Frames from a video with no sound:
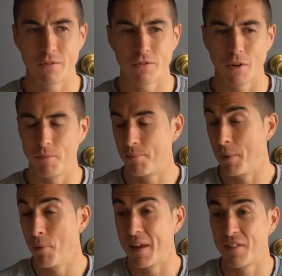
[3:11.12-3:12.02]
some
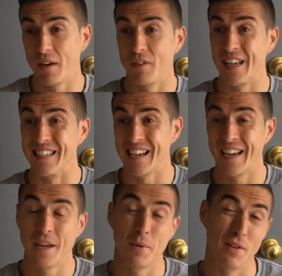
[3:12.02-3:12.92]
people might think they get
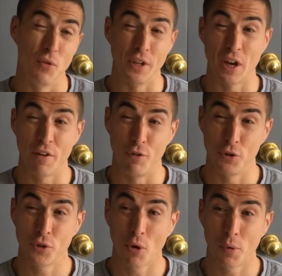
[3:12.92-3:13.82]
anxiety when they've only got a food
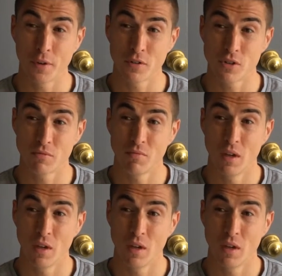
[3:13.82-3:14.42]
intolerance,